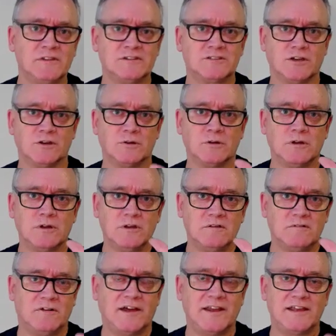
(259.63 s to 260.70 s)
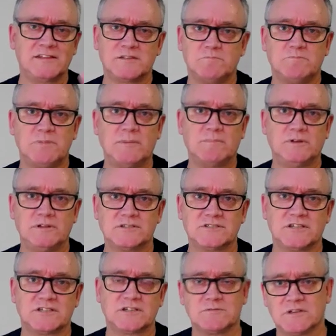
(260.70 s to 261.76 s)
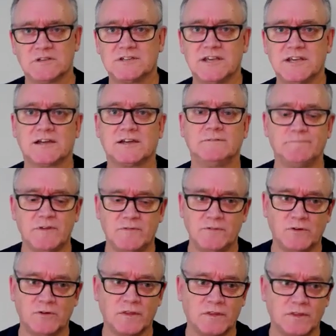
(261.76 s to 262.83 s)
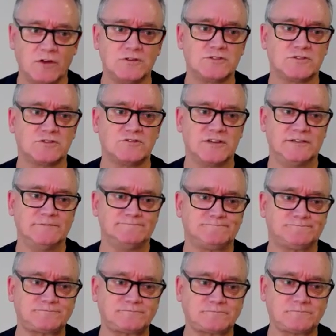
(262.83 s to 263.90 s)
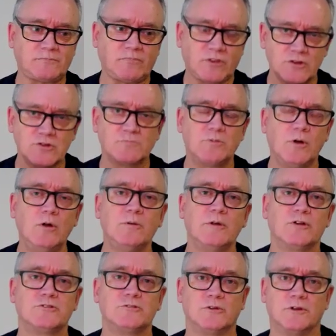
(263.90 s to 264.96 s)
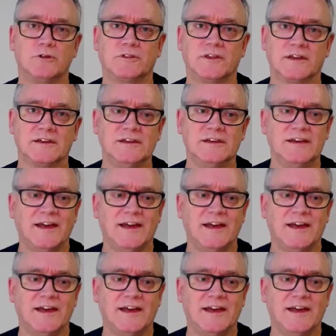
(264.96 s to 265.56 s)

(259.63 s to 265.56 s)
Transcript: So finance, people, systems, and tech, if you've got those 3, you're probably onto a good thing.